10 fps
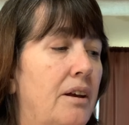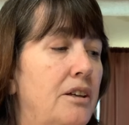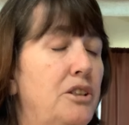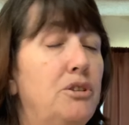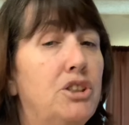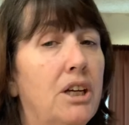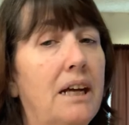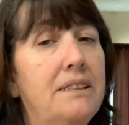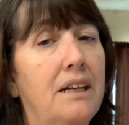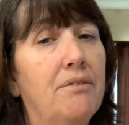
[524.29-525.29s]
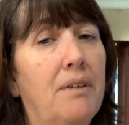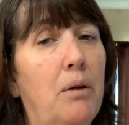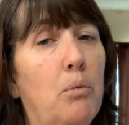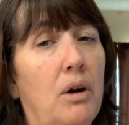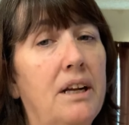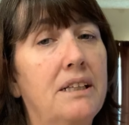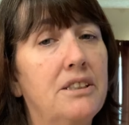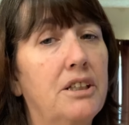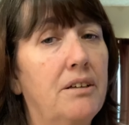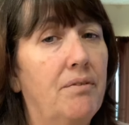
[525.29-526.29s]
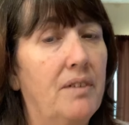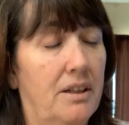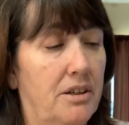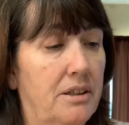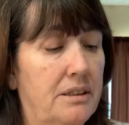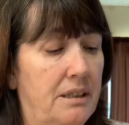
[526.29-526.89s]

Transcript: you should identify one as a good filler.